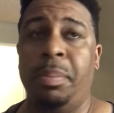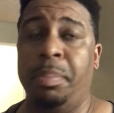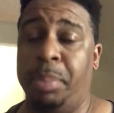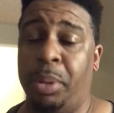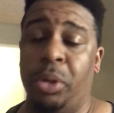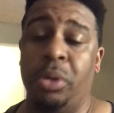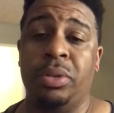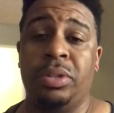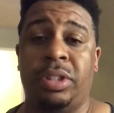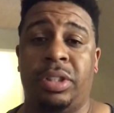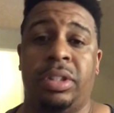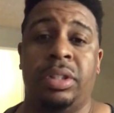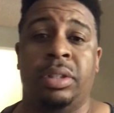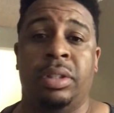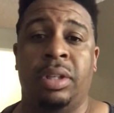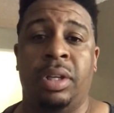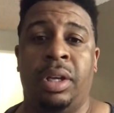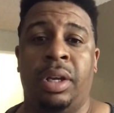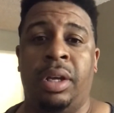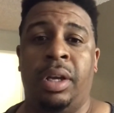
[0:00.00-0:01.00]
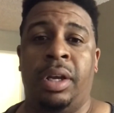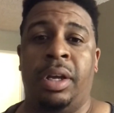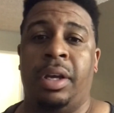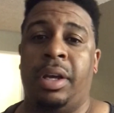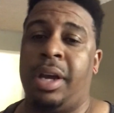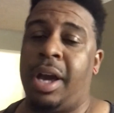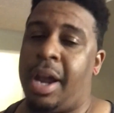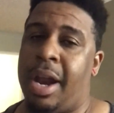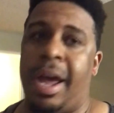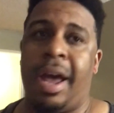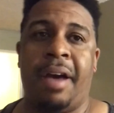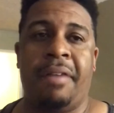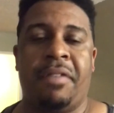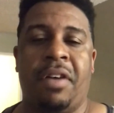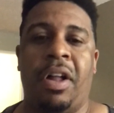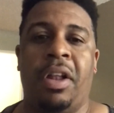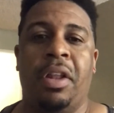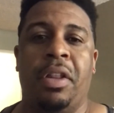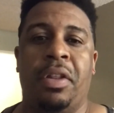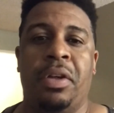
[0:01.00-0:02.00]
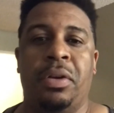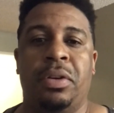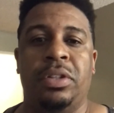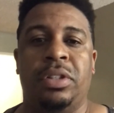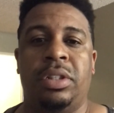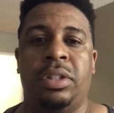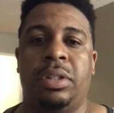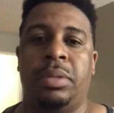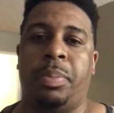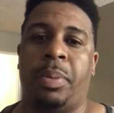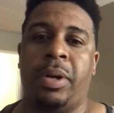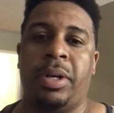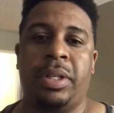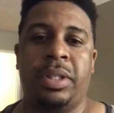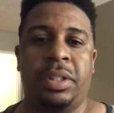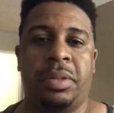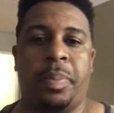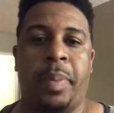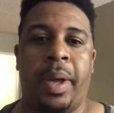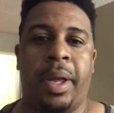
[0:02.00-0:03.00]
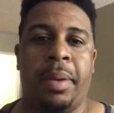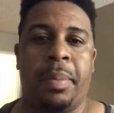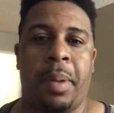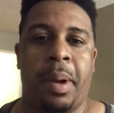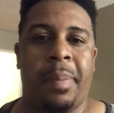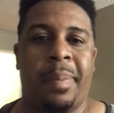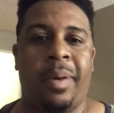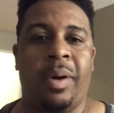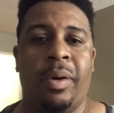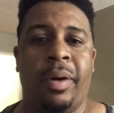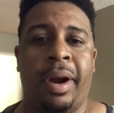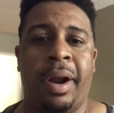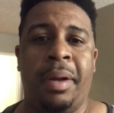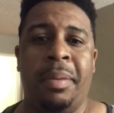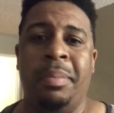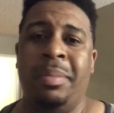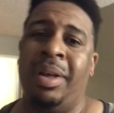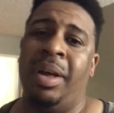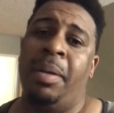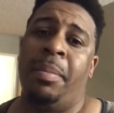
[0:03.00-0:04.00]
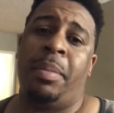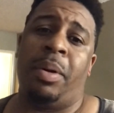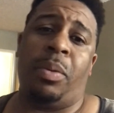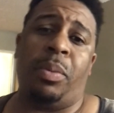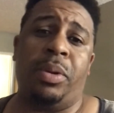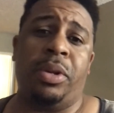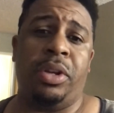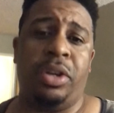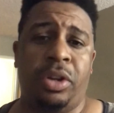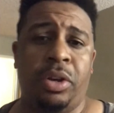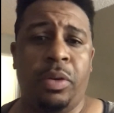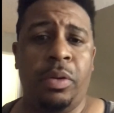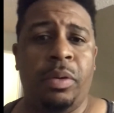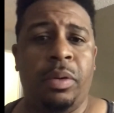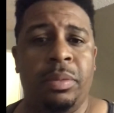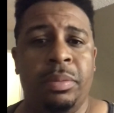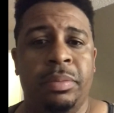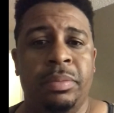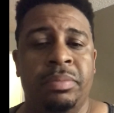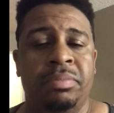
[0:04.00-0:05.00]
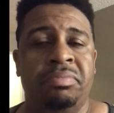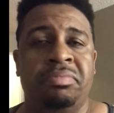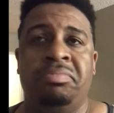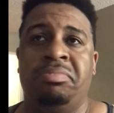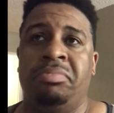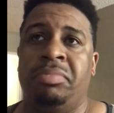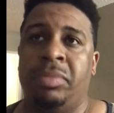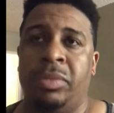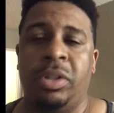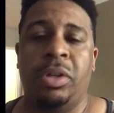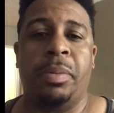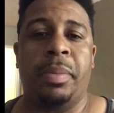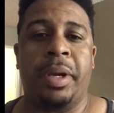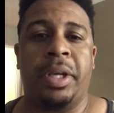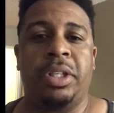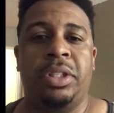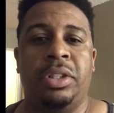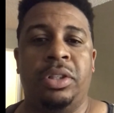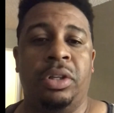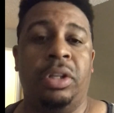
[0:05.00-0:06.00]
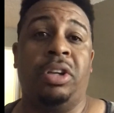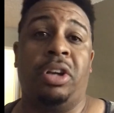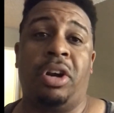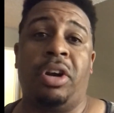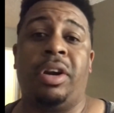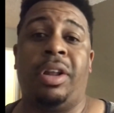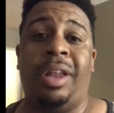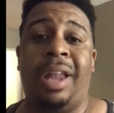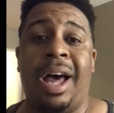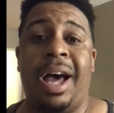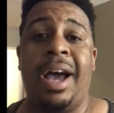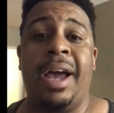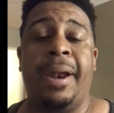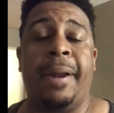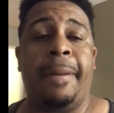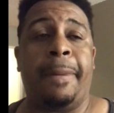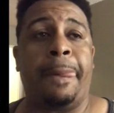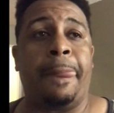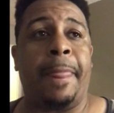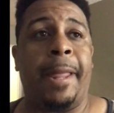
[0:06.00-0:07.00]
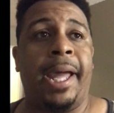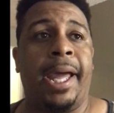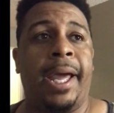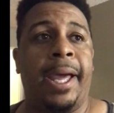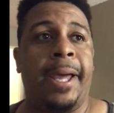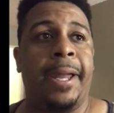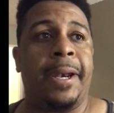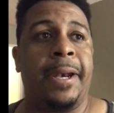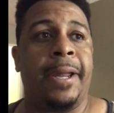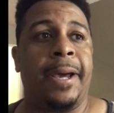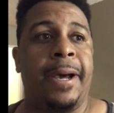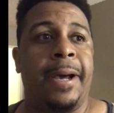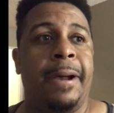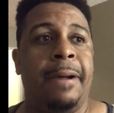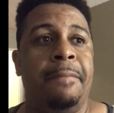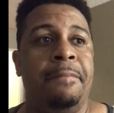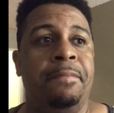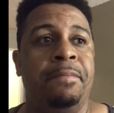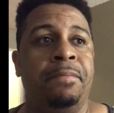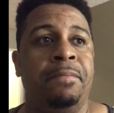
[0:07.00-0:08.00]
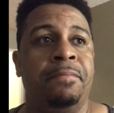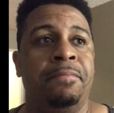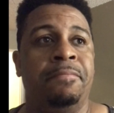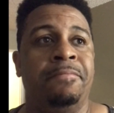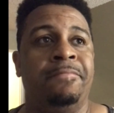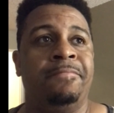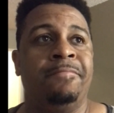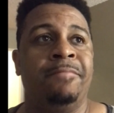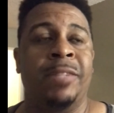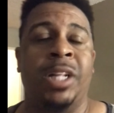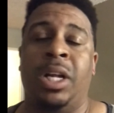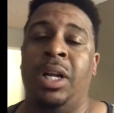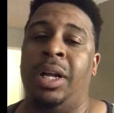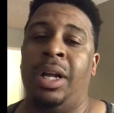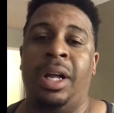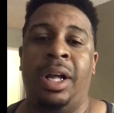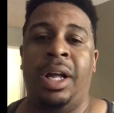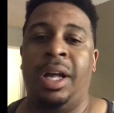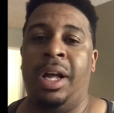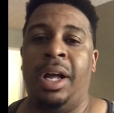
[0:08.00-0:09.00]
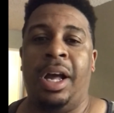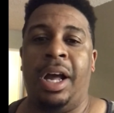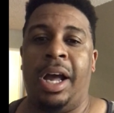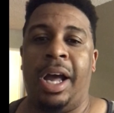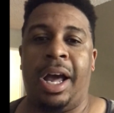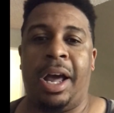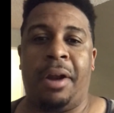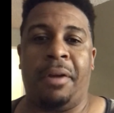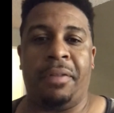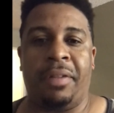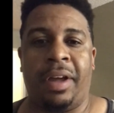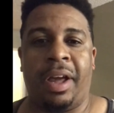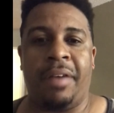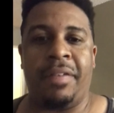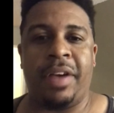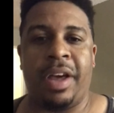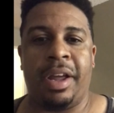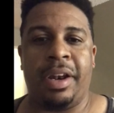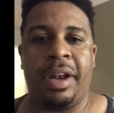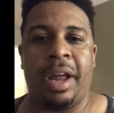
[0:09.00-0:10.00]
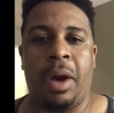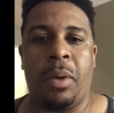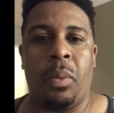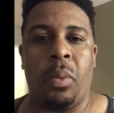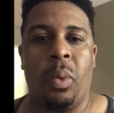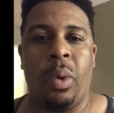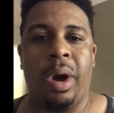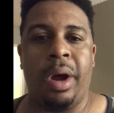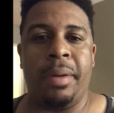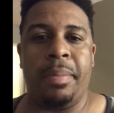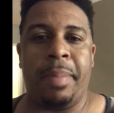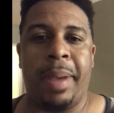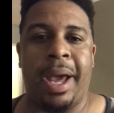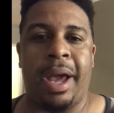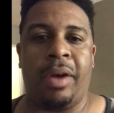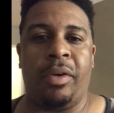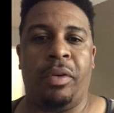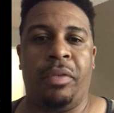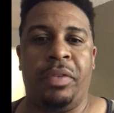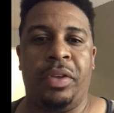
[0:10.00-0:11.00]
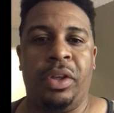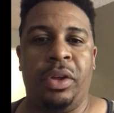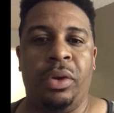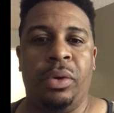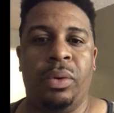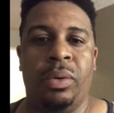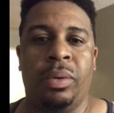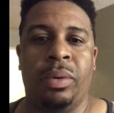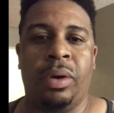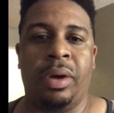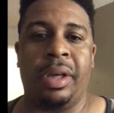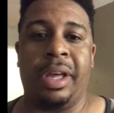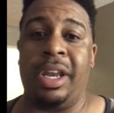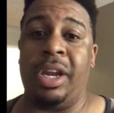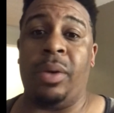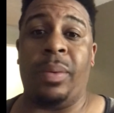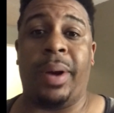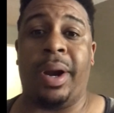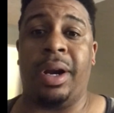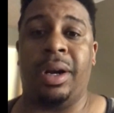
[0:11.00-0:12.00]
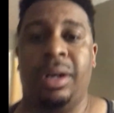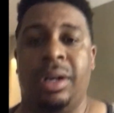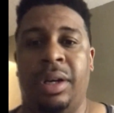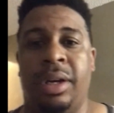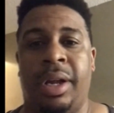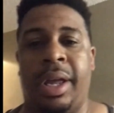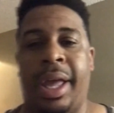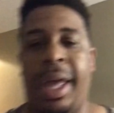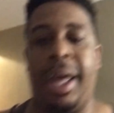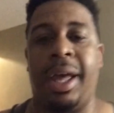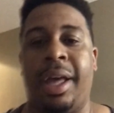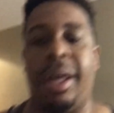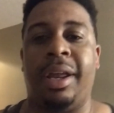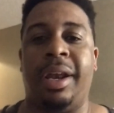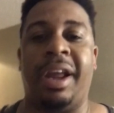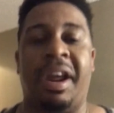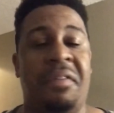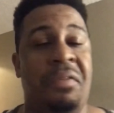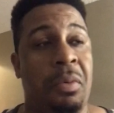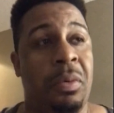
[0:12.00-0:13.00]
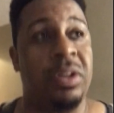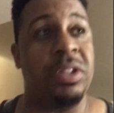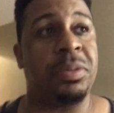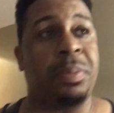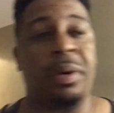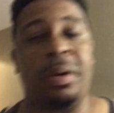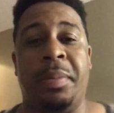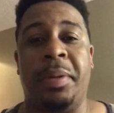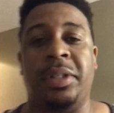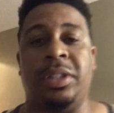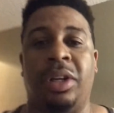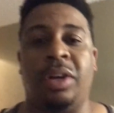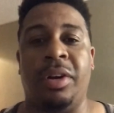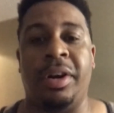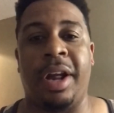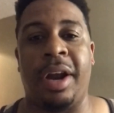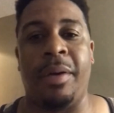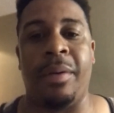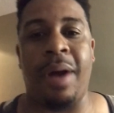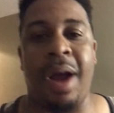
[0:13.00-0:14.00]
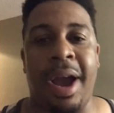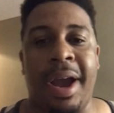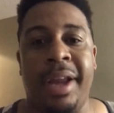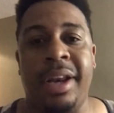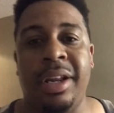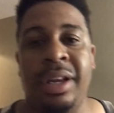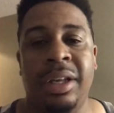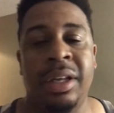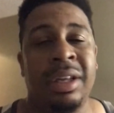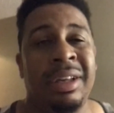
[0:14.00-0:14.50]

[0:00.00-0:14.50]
boots. Got to have all of those to participate in my program. But when you do, you'll learn a lot. And I don't think I've had not one bad review anywhere, and everyone's pretty much learned how to ride